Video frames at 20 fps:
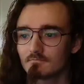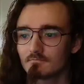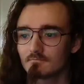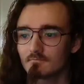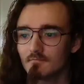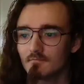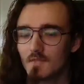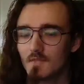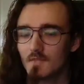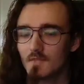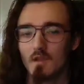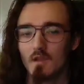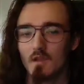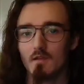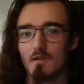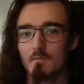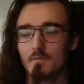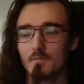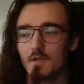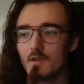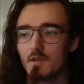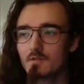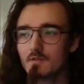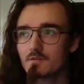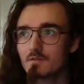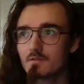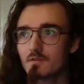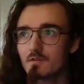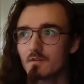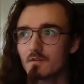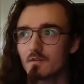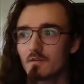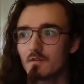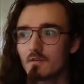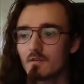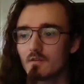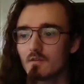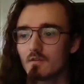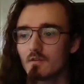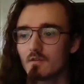Okay, up next,
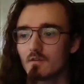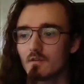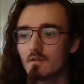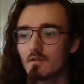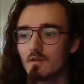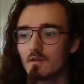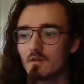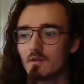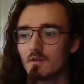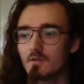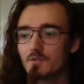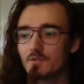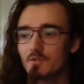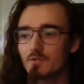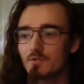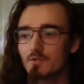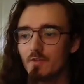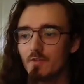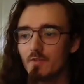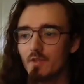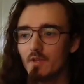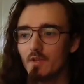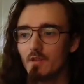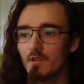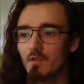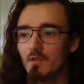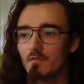Should be